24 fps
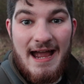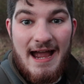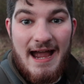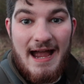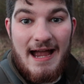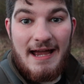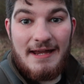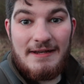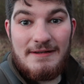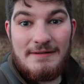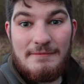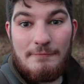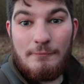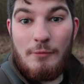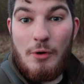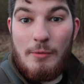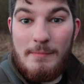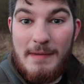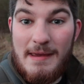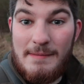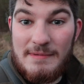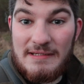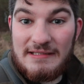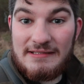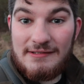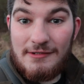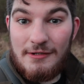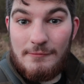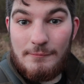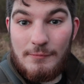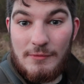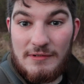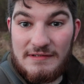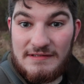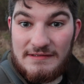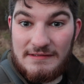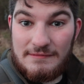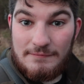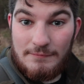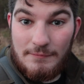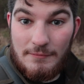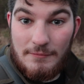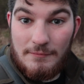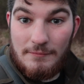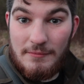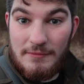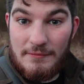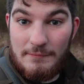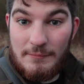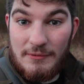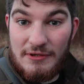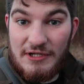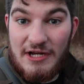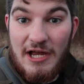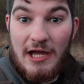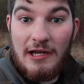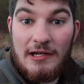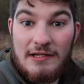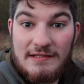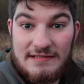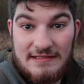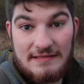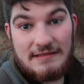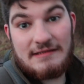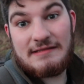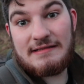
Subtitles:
And what made me stop was with the colours in the